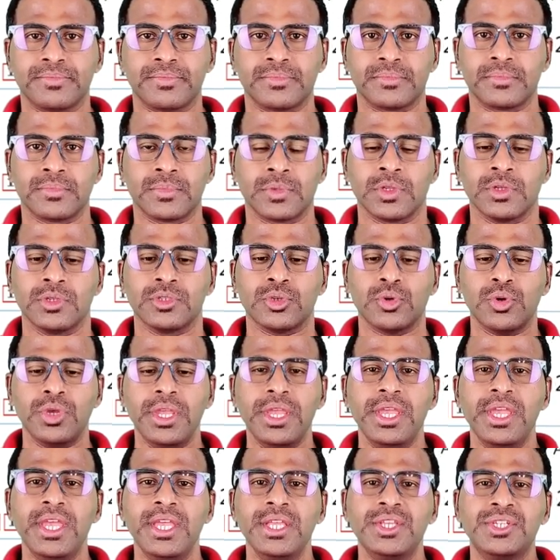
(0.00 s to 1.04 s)
So
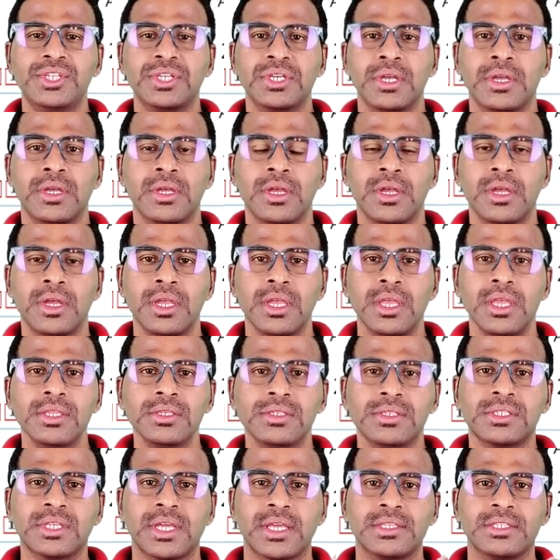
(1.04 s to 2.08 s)
each
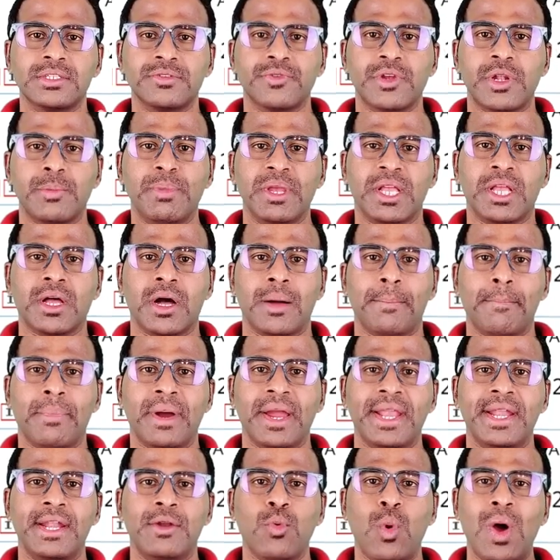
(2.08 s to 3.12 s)
instance will be
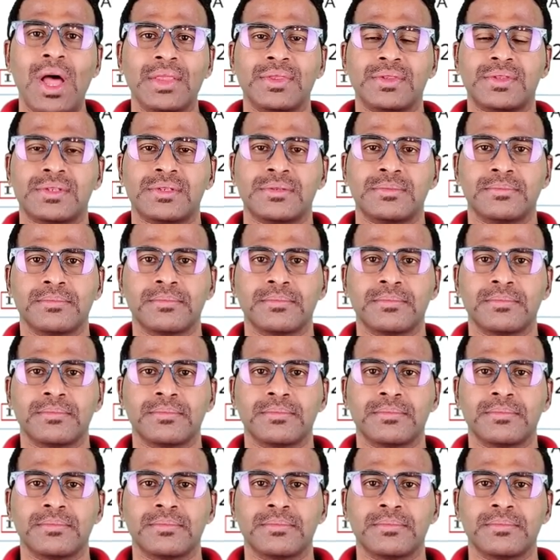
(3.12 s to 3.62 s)
combined once.